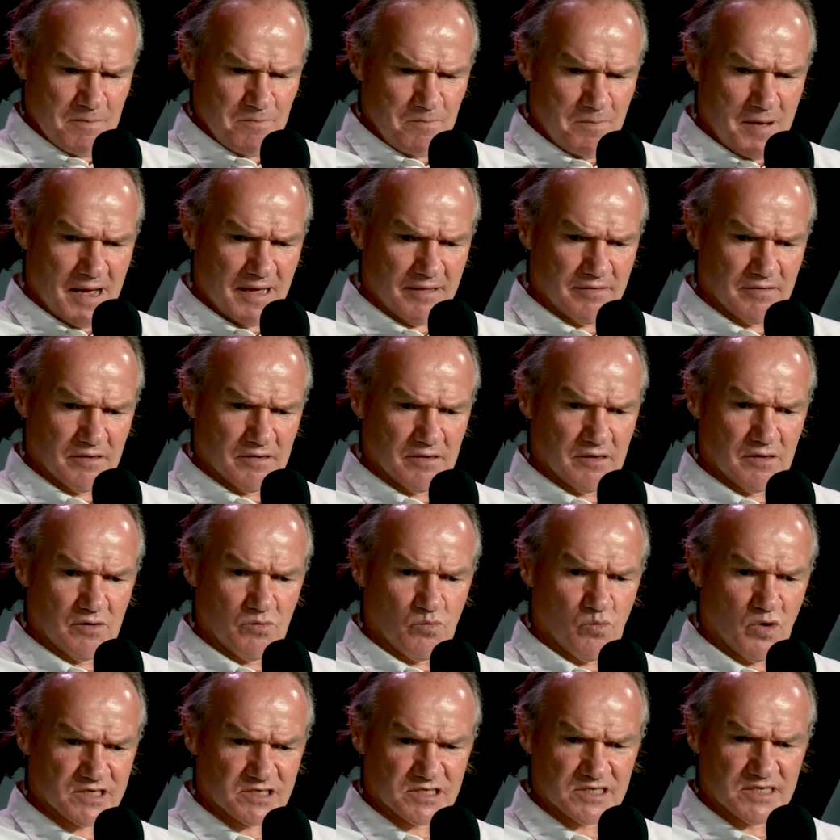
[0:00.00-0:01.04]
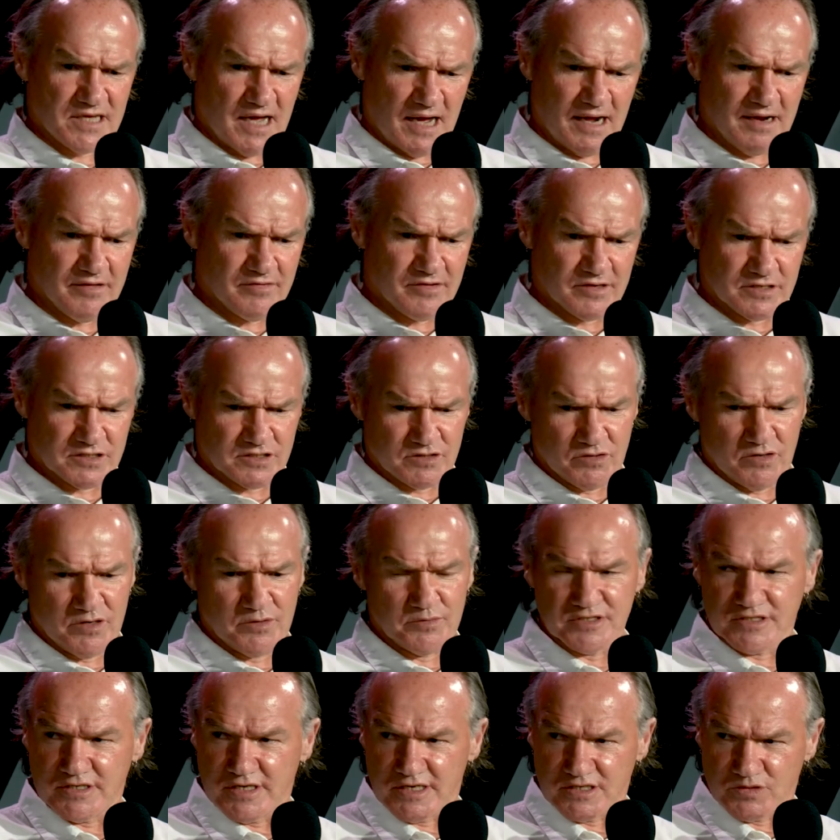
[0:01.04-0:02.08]
But what started the story
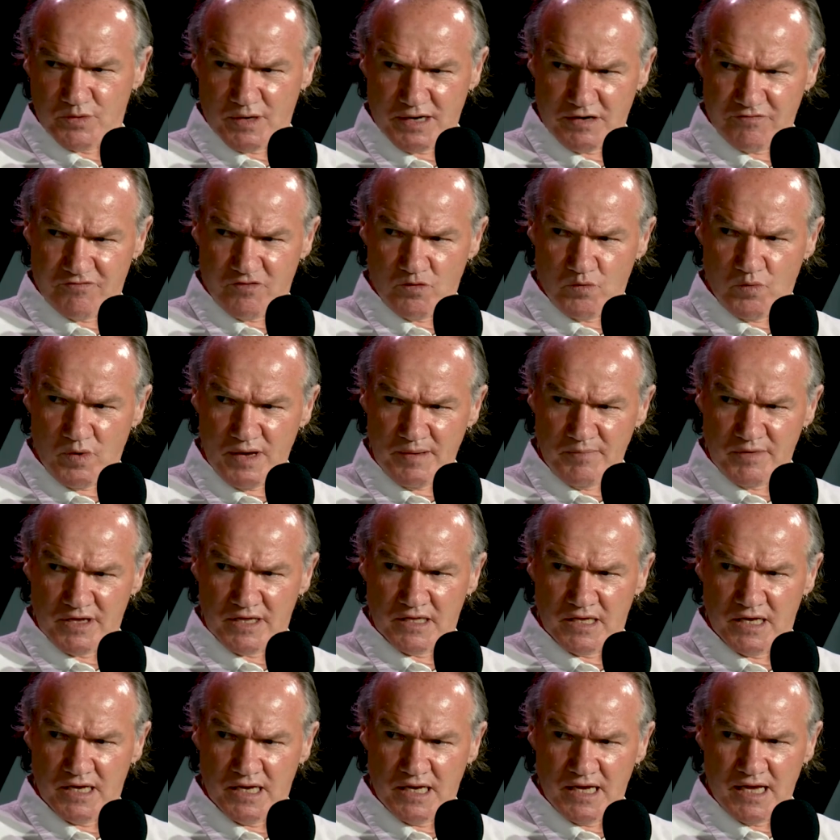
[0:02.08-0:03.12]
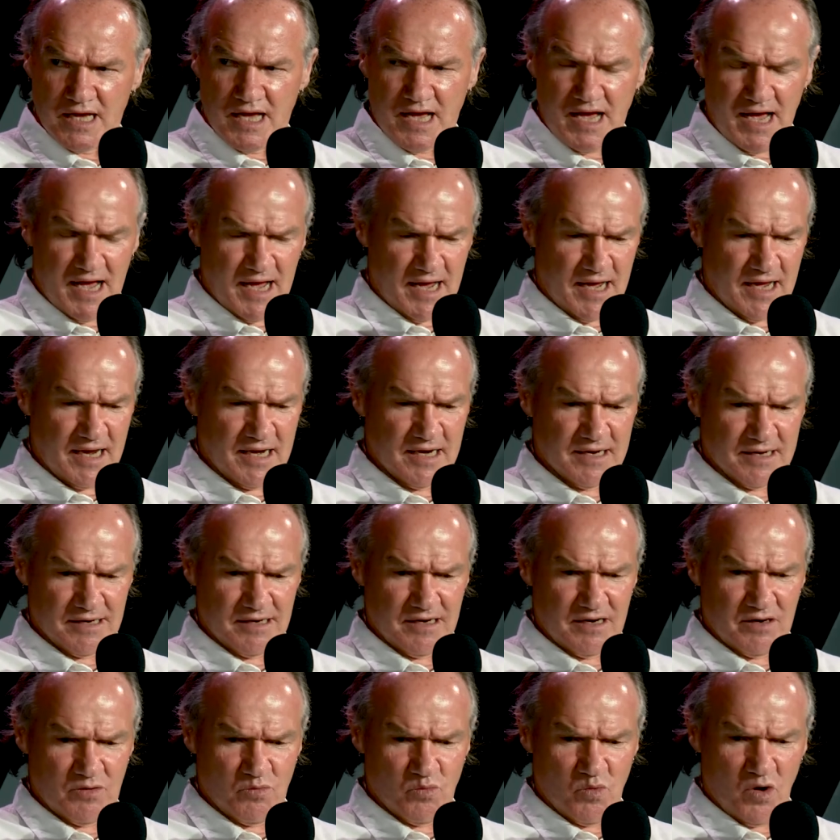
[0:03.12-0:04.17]
was these wonderful women. And
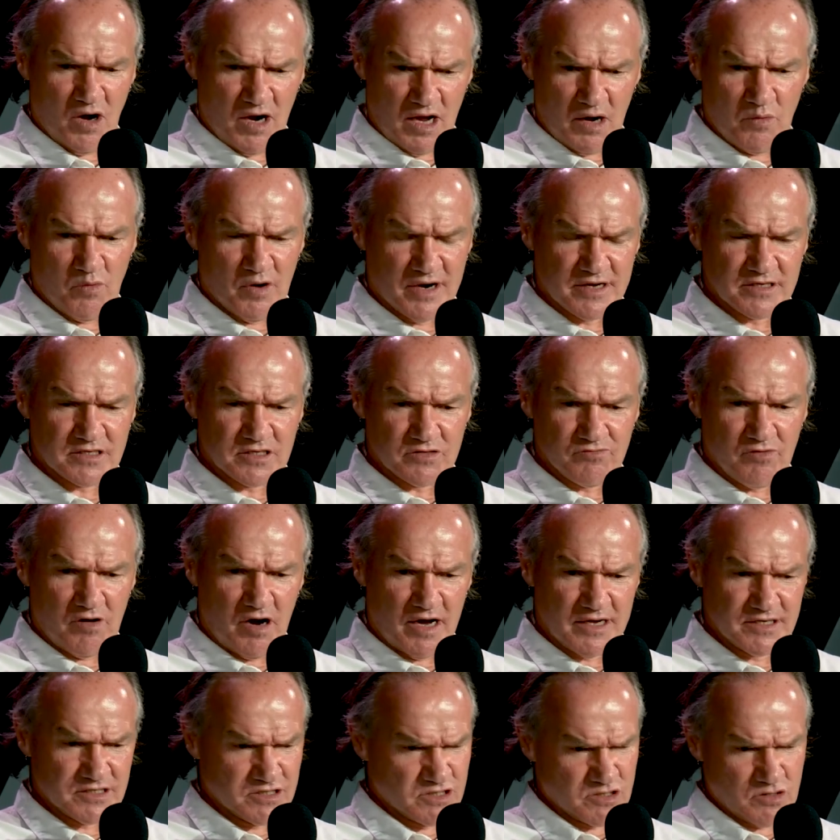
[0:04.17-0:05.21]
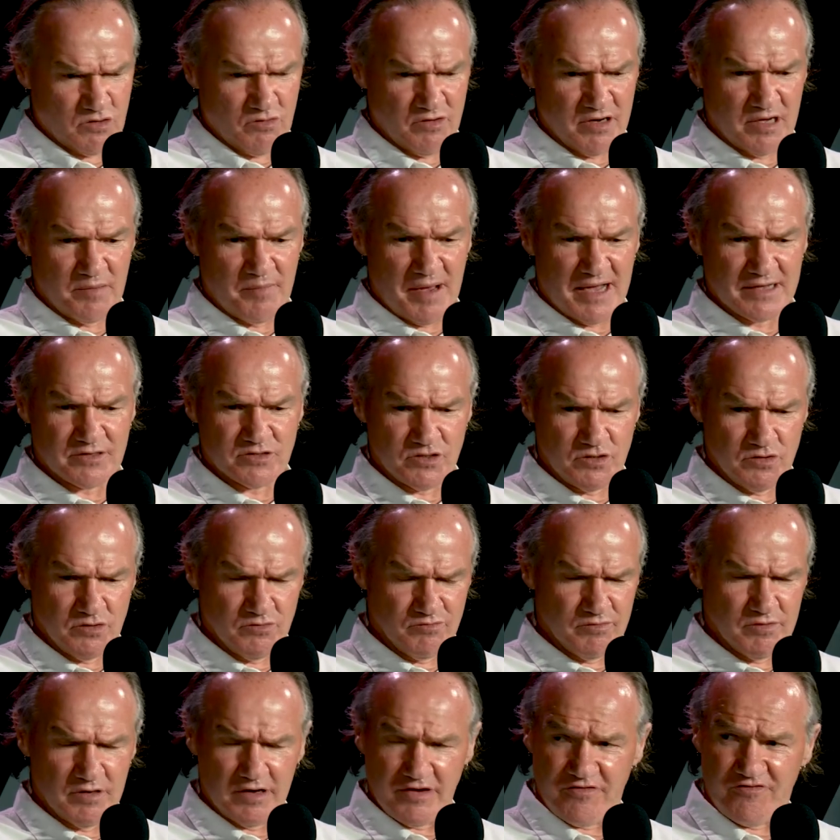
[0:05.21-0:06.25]
what I wanted to write a story about two
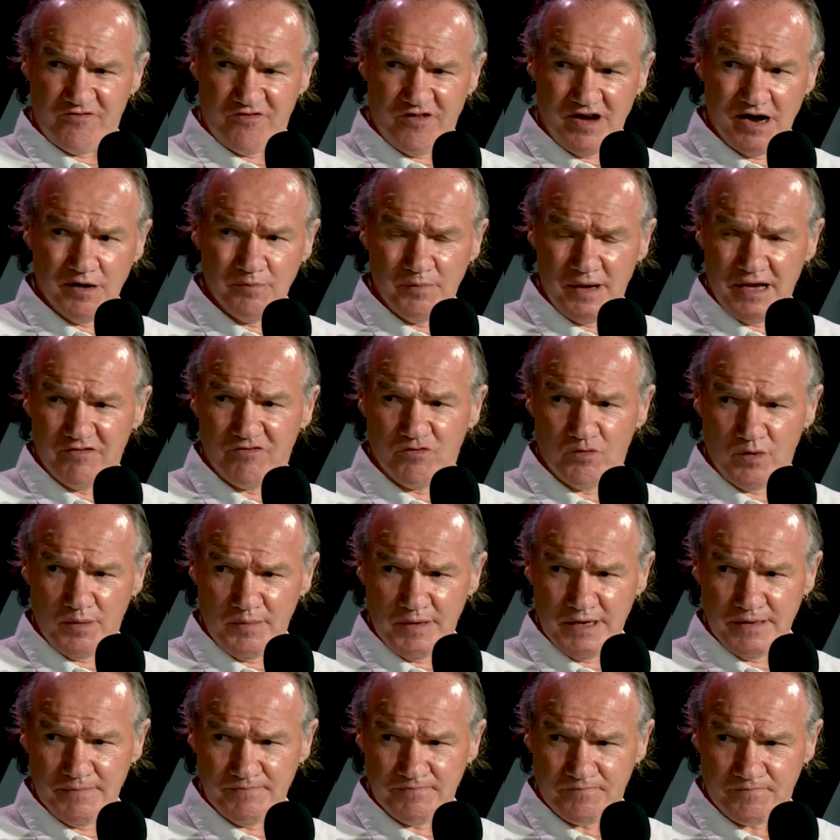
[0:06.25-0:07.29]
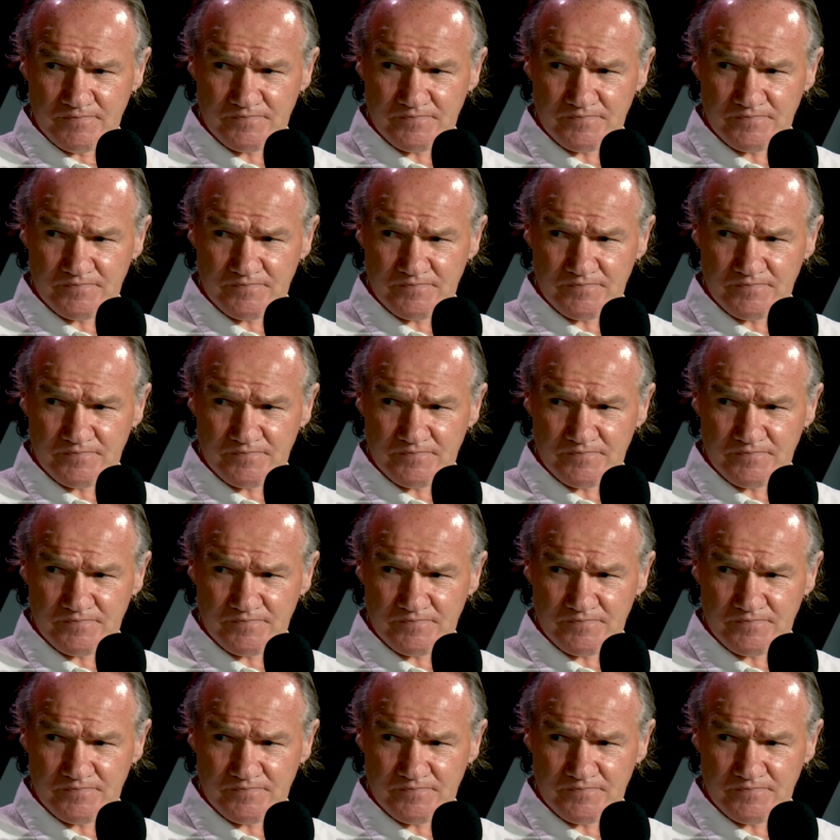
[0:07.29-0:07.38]
really foul-mouthed women.